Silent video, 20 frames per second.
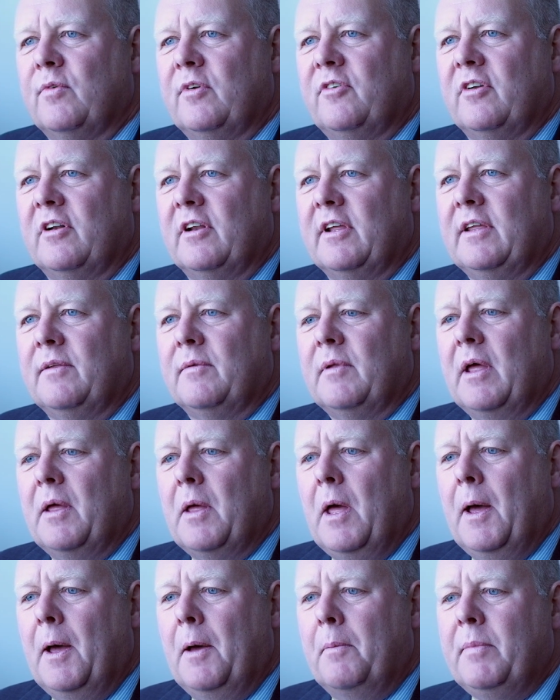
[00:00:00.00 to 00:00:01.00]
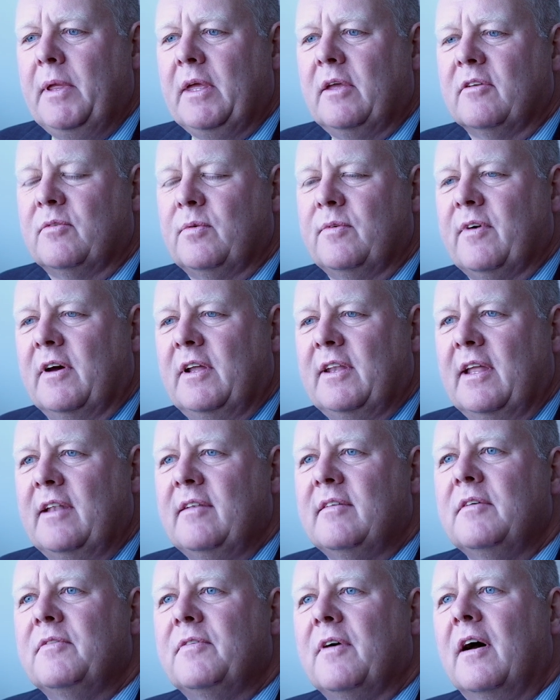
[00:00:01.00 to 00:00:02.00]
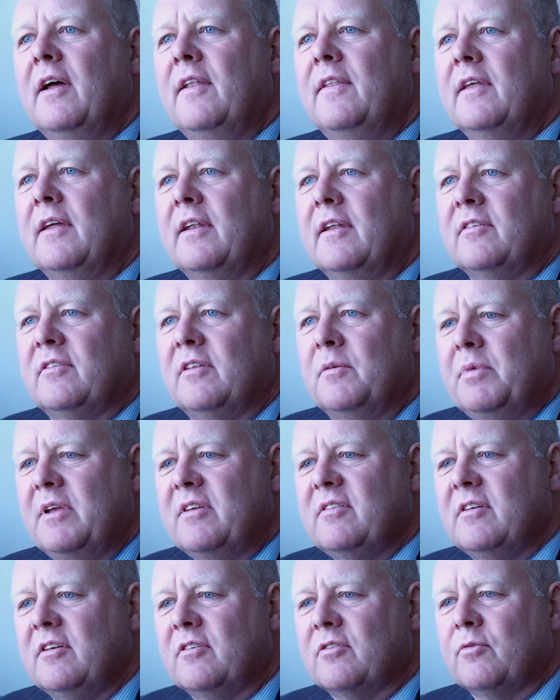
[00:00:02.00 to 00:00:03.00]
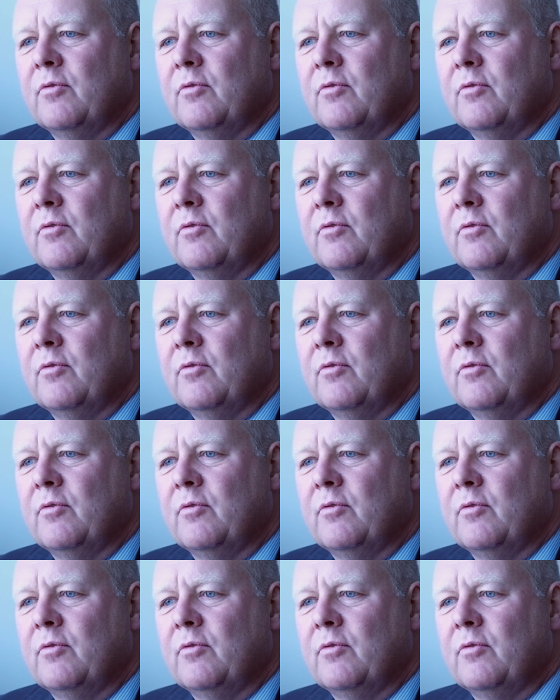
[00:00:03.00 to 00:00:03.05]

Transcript: originally because we've identified that as the business